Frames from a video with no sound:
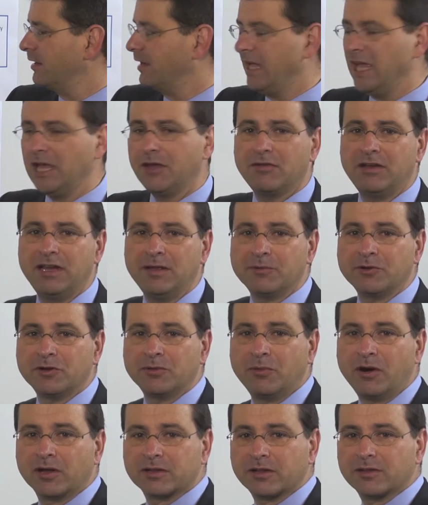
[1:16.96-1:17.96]
equilibrium
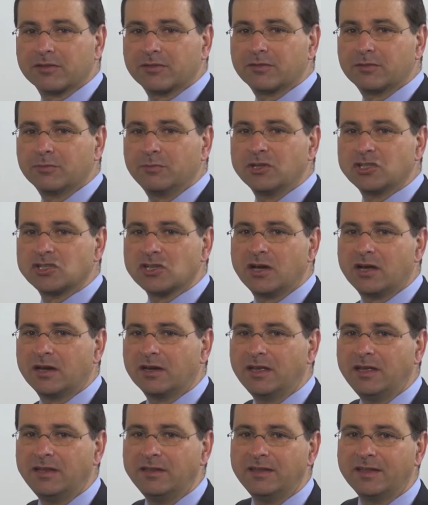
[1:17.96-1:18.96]
models, which are
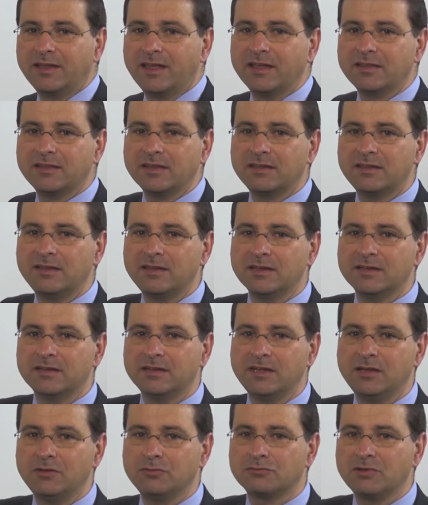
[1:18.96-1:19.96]
indicated here
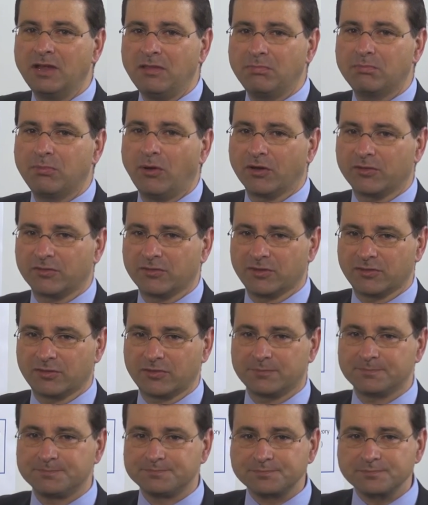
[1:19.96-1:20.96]
in red
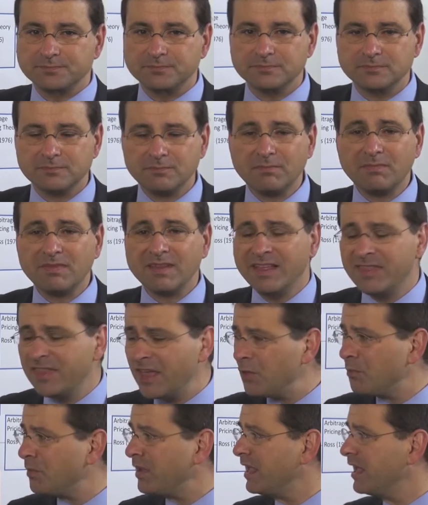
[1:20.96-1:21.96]
boxes. And
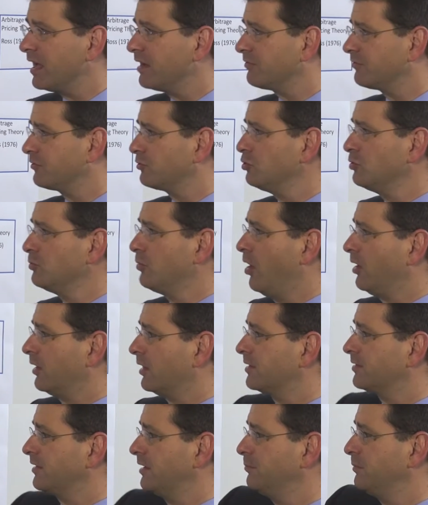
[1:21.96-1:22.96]
then we have two
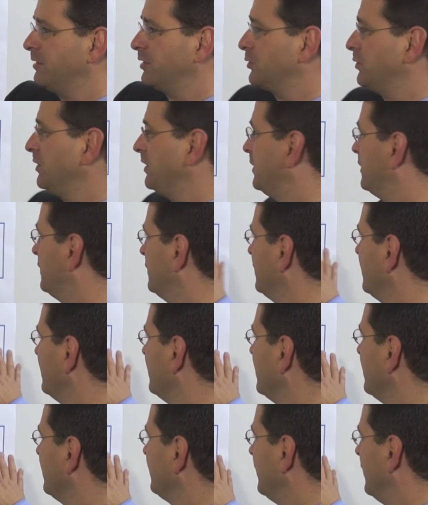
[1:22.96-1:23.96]
models in between,
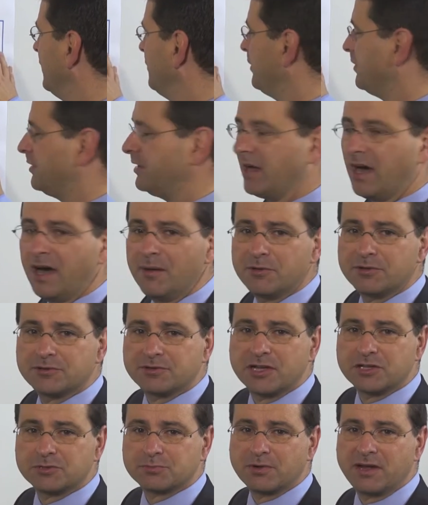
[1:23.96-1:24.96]
namely the
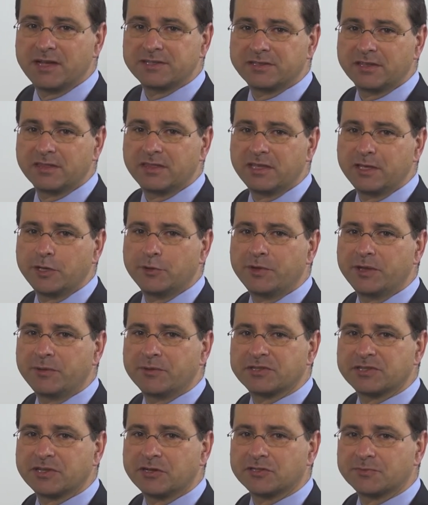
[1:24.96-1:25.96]
arbitrage pricing theory,
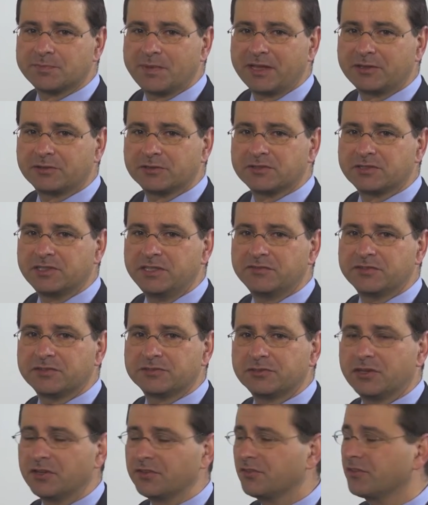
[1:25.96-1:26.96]
which goes back to Stephen
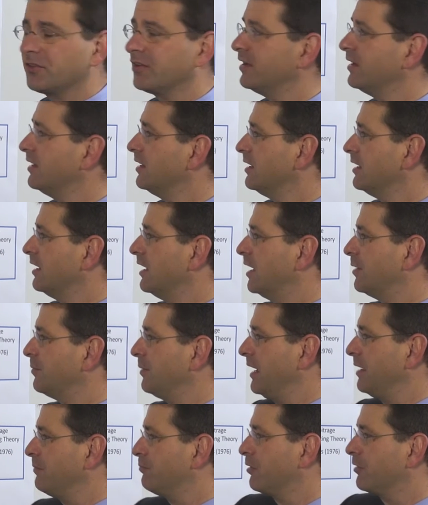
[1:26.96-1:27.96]
Ross,
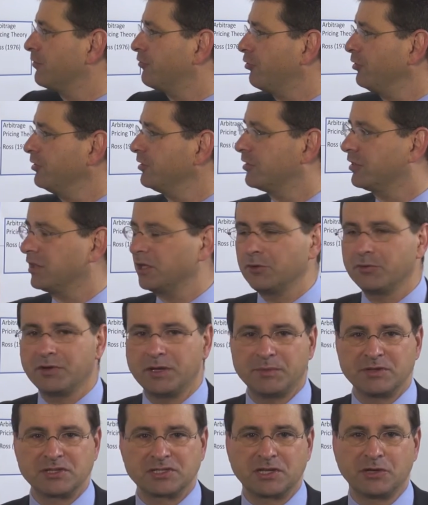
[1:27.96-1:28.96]
and portfolio theory,
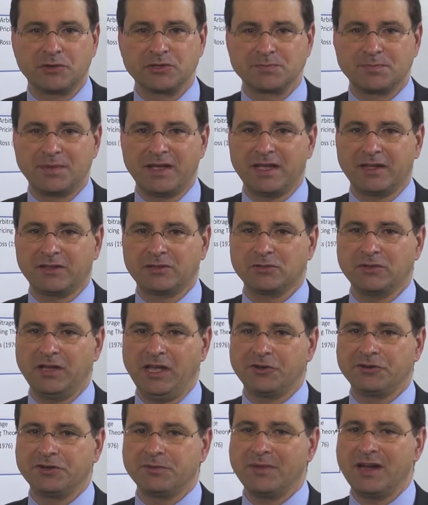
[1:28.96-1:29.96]
which goes back to
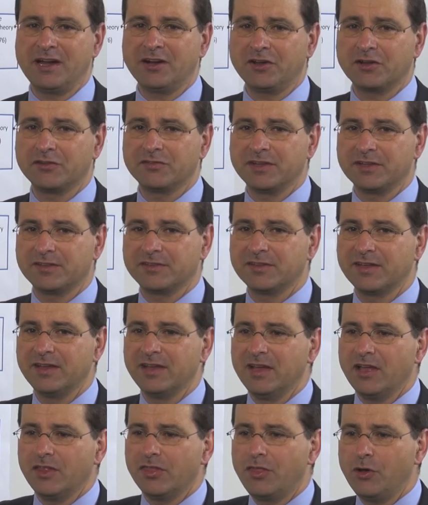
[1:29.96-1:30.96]
Harry Markowitz.
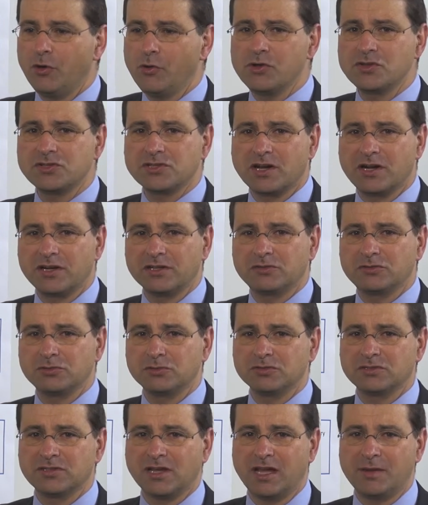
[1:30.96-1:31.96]
Those are
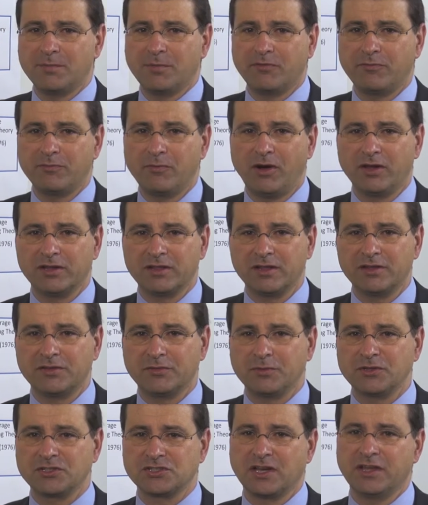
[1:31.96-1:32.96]
two types of models
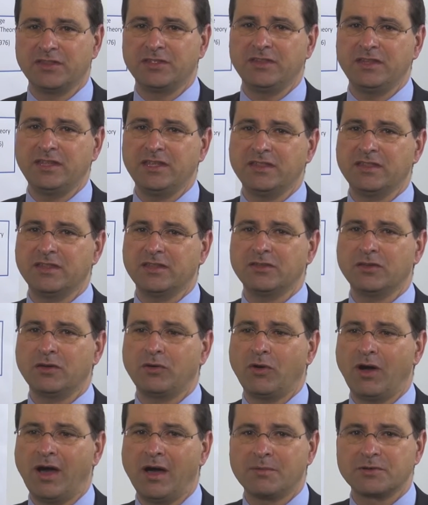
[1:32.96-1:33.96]
which are neither
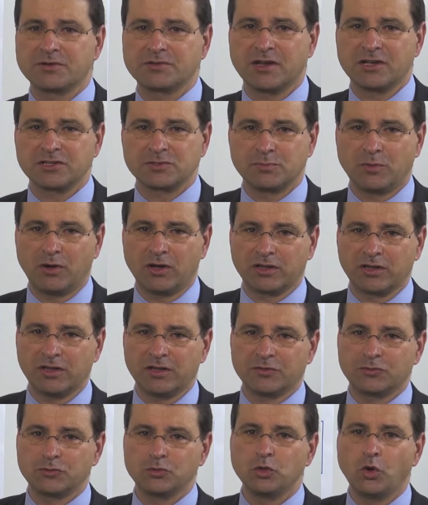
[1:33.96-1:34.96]
no arbitrage
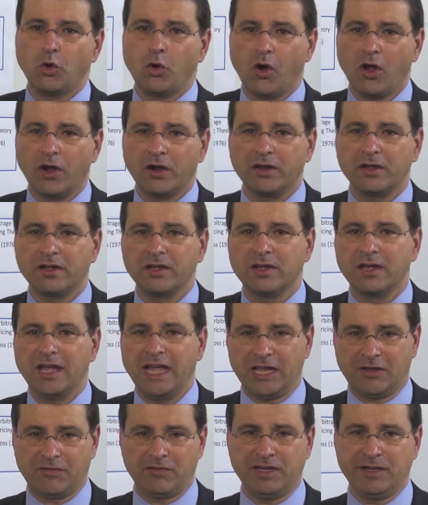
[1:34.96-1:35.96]
models nor
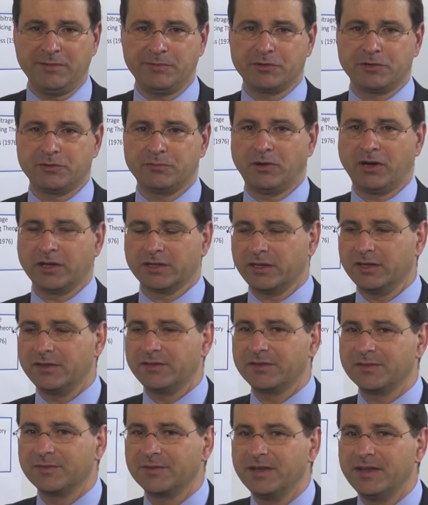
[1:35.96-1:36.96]
equilibrium
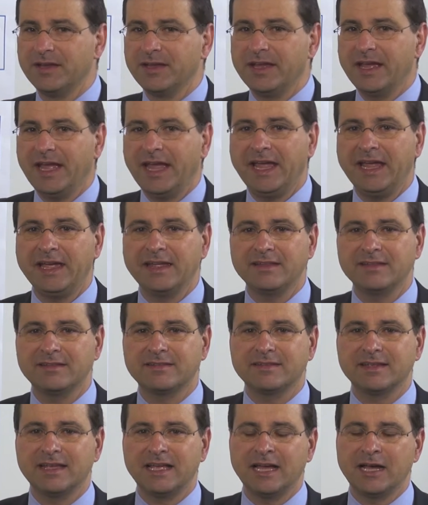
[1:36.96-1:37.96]
models. And
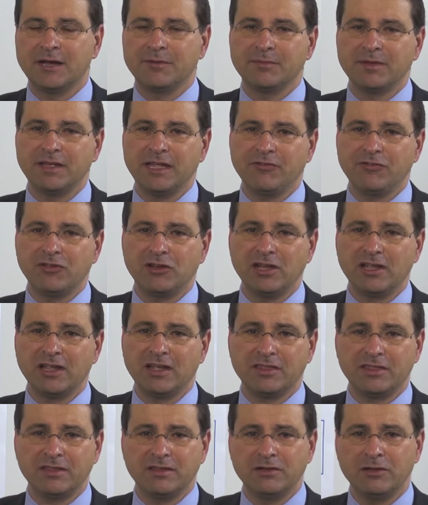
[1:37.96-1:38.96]
if you
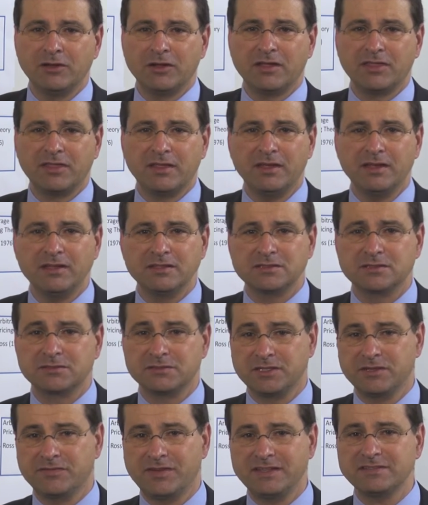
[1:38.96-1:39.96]
look at the
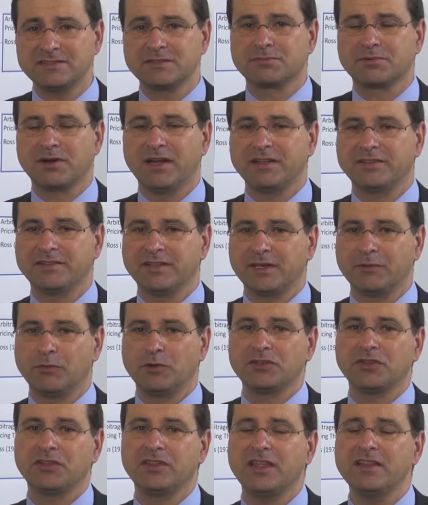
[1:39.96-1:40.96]
history of asset pricing,
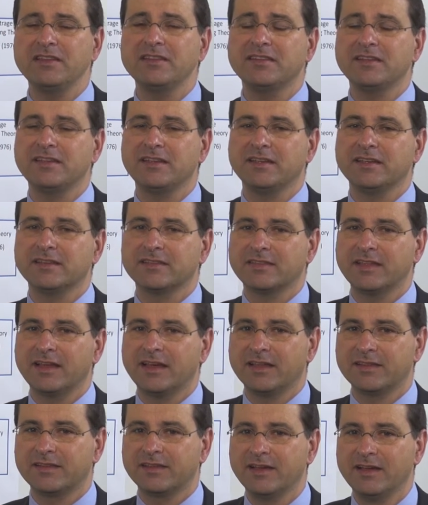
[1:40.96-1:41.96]
what you then see is
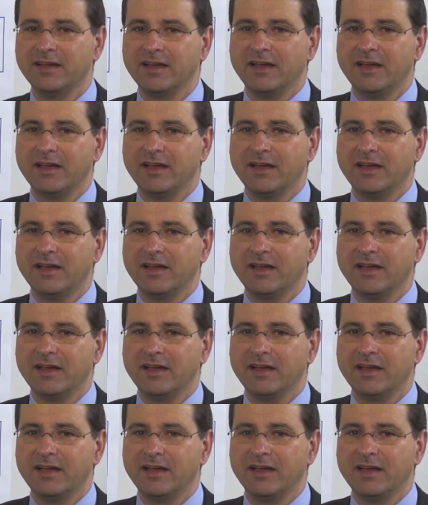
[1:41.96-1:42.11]
that